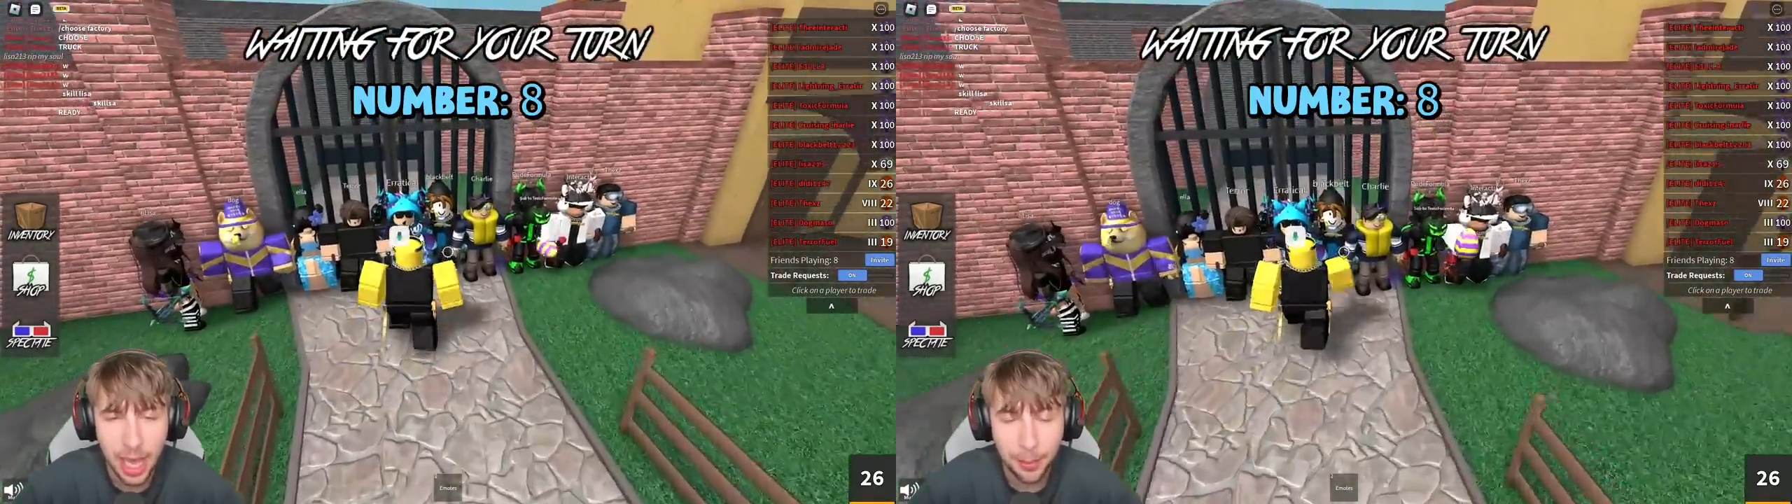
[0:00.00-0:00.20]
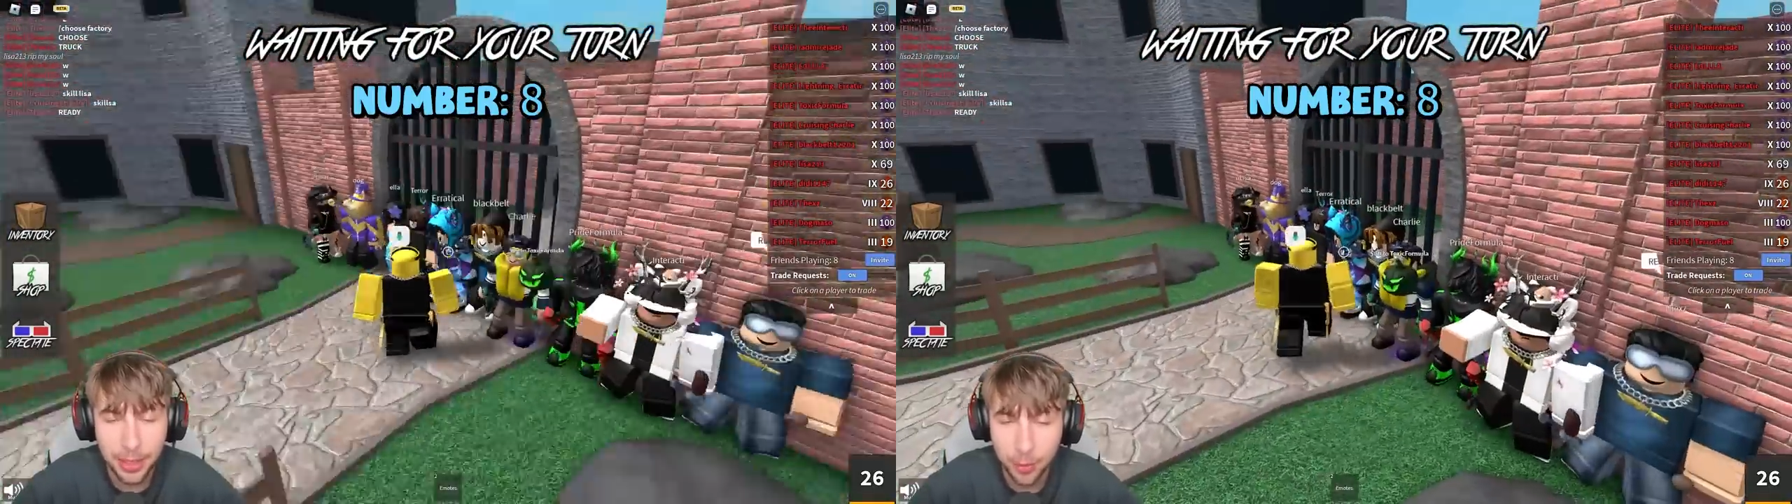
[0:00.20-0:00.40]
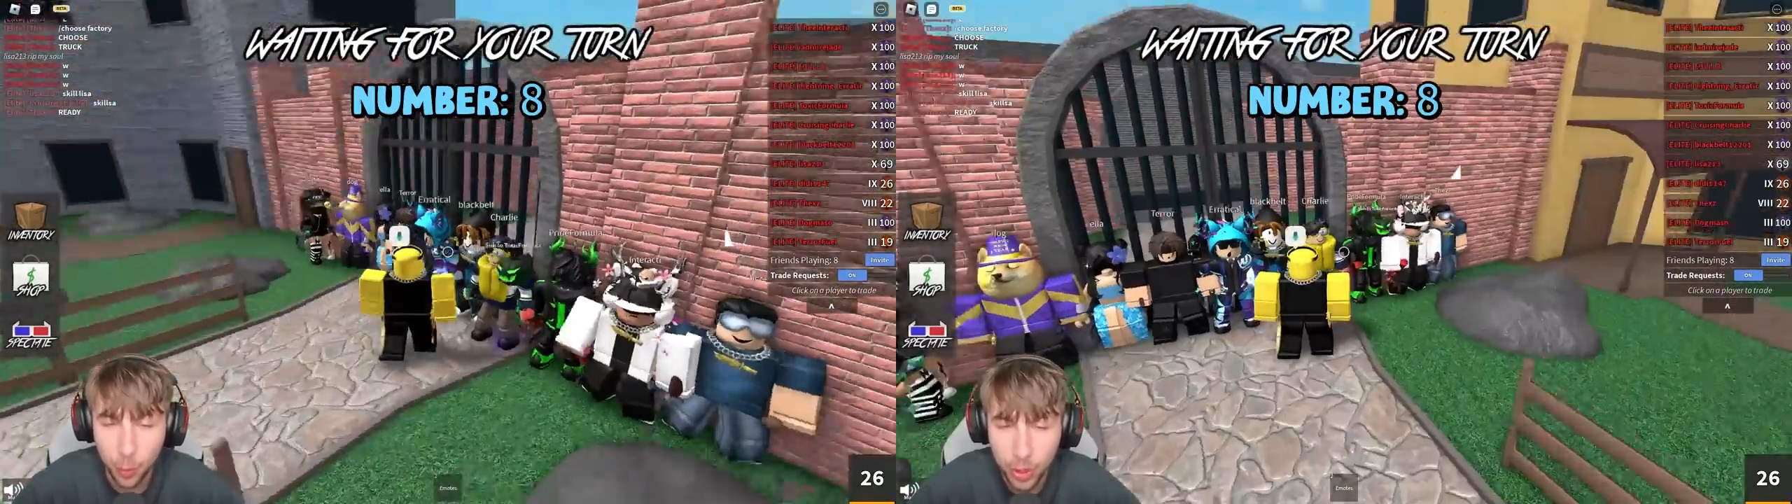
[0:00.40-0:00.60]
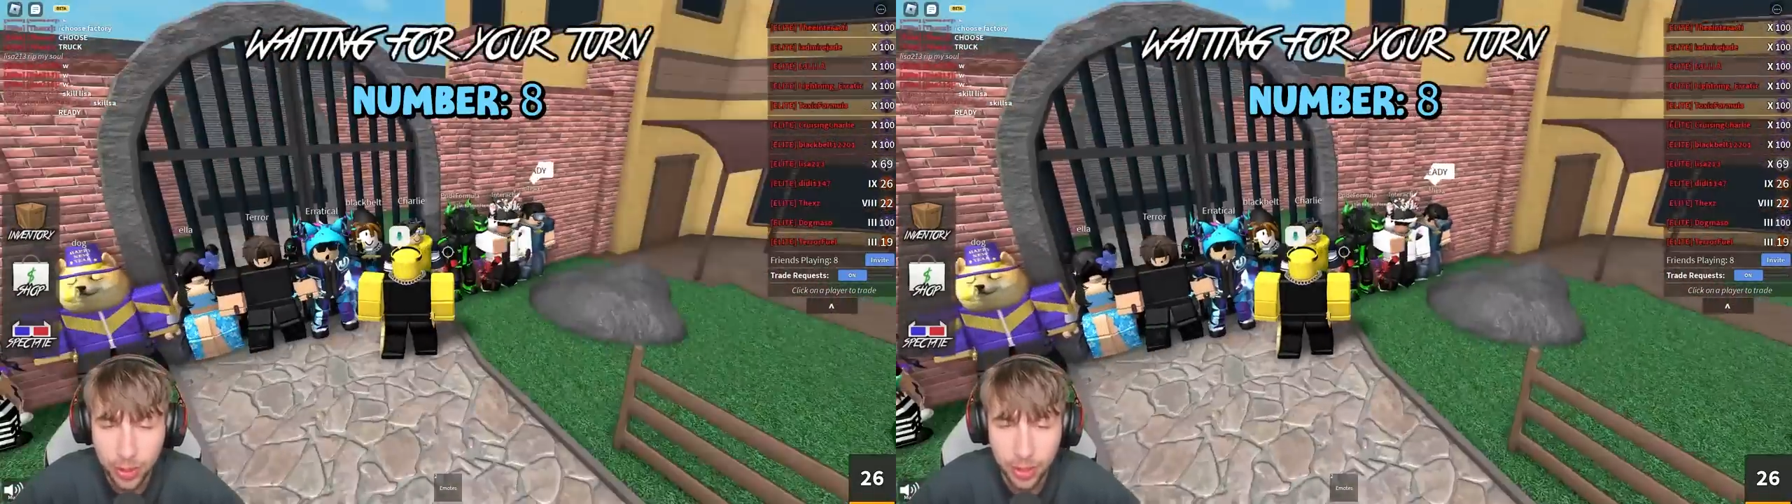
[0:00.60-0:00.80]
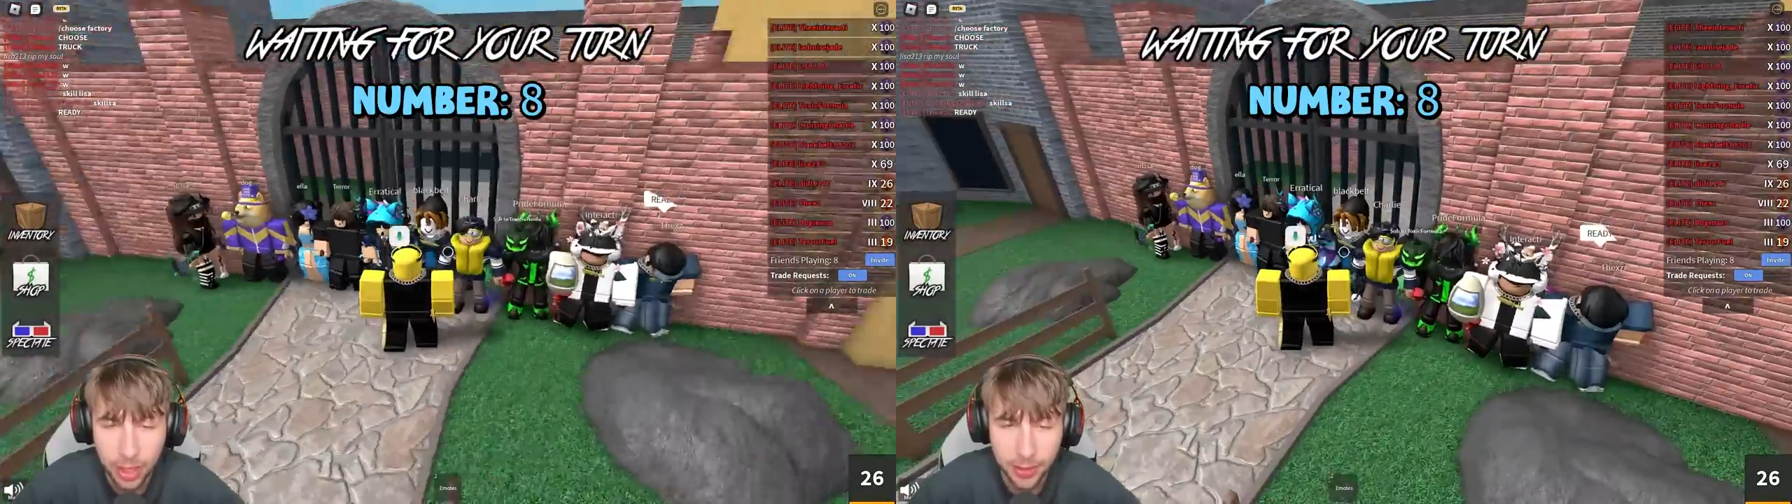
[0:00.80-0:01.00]
I'm gonna give him a really
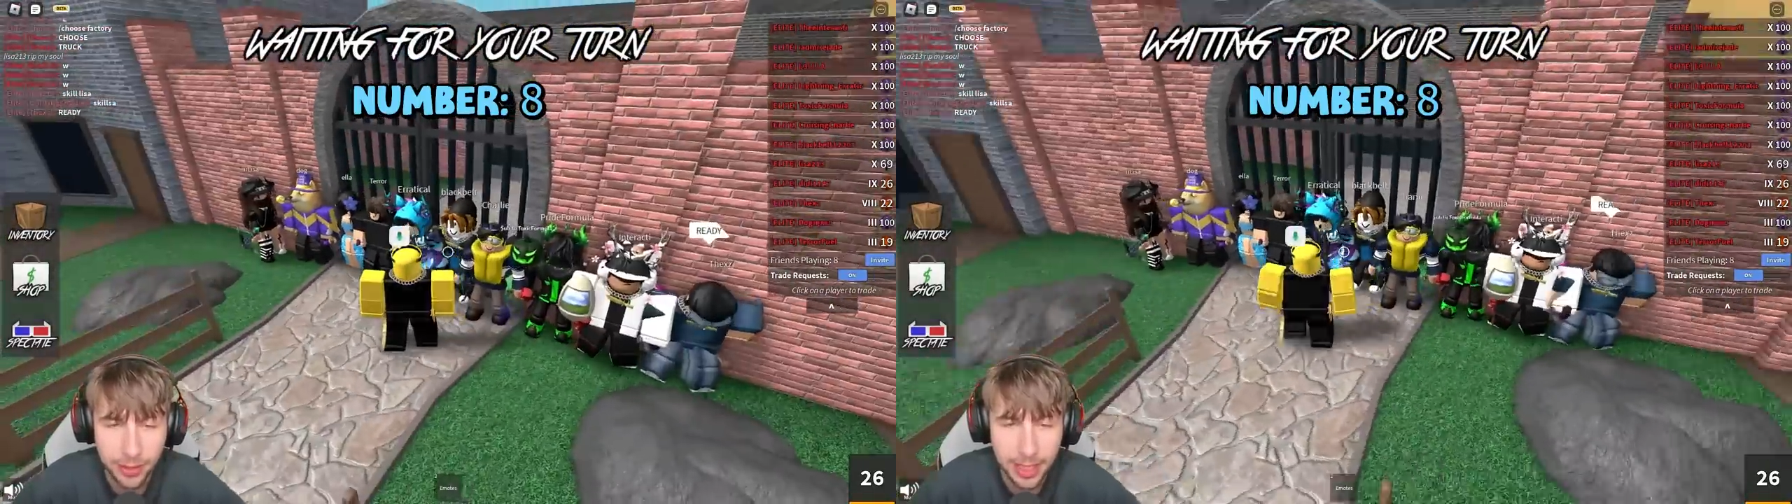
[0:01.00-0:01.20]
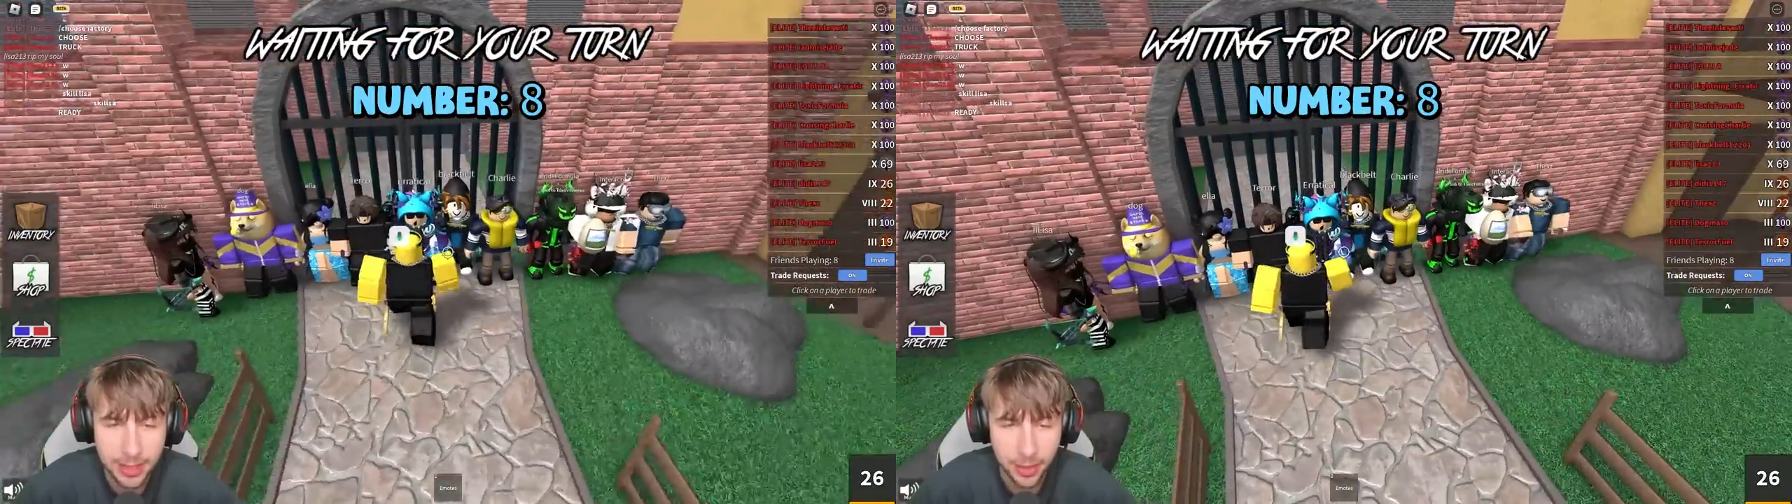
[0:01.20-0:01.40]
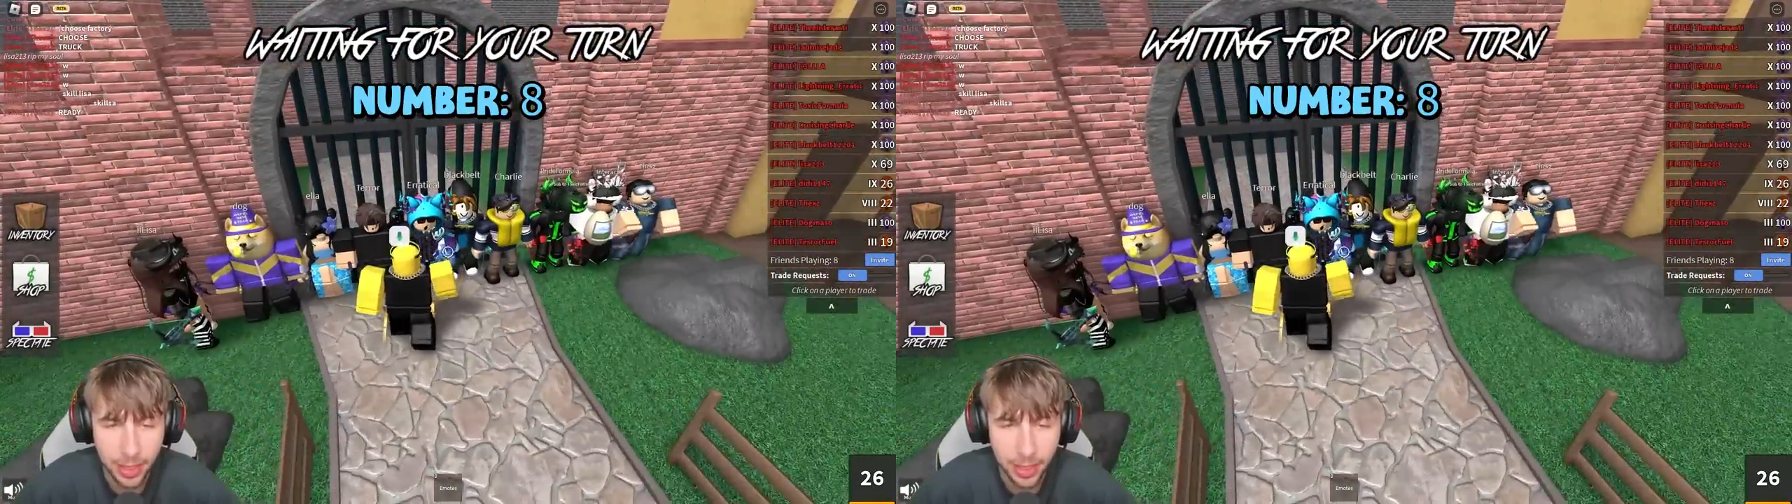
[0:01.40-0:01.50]
good Godly if he gets it.